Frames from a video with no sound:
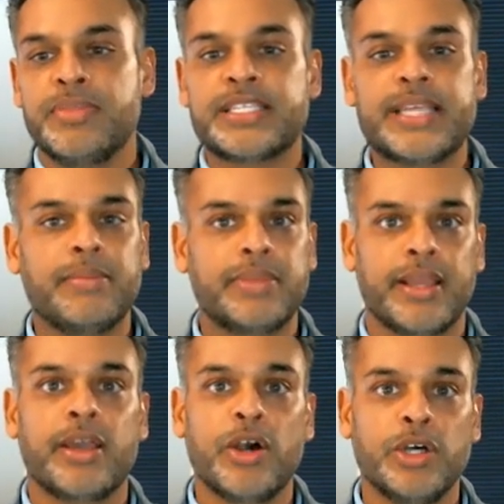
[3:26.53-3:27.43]
The same
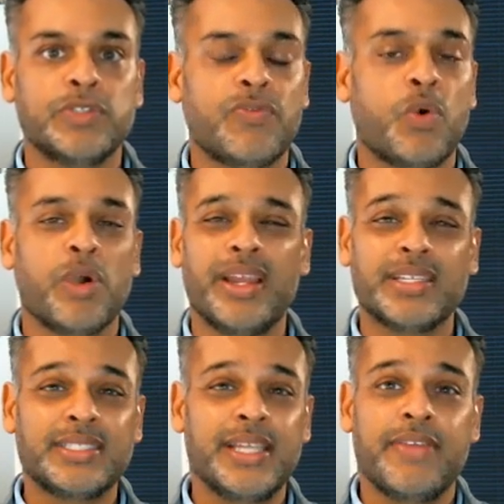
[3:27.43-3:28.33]
thing goes for,
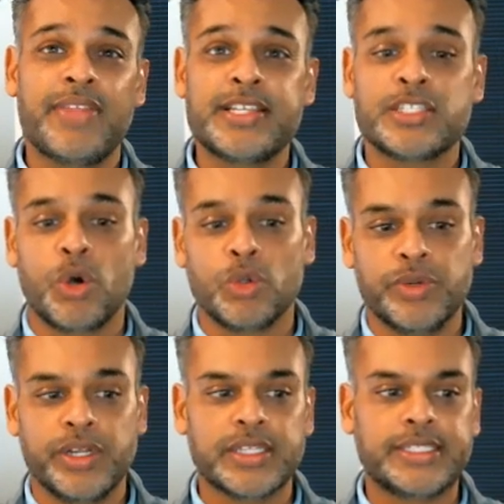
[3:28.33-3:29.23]
let's say they sold
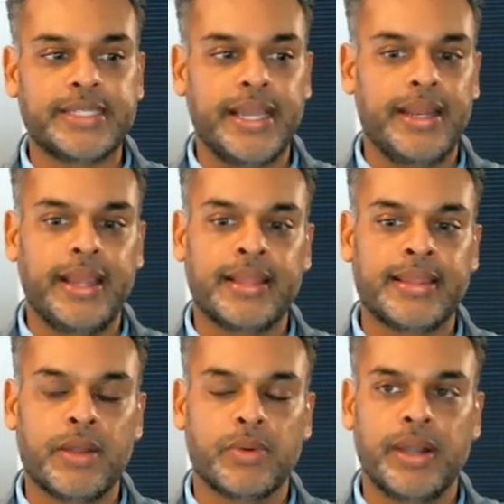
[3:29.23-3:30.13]
real estate and
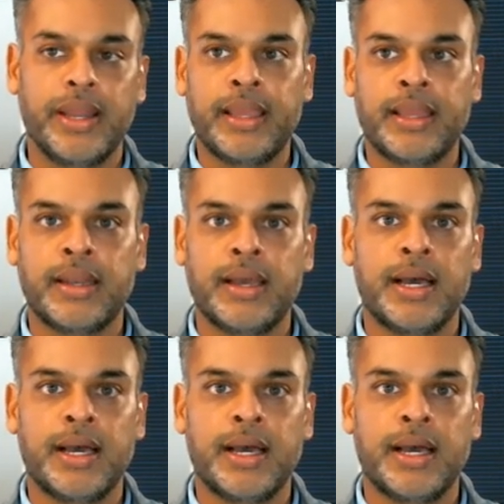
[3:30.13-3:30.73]
they were in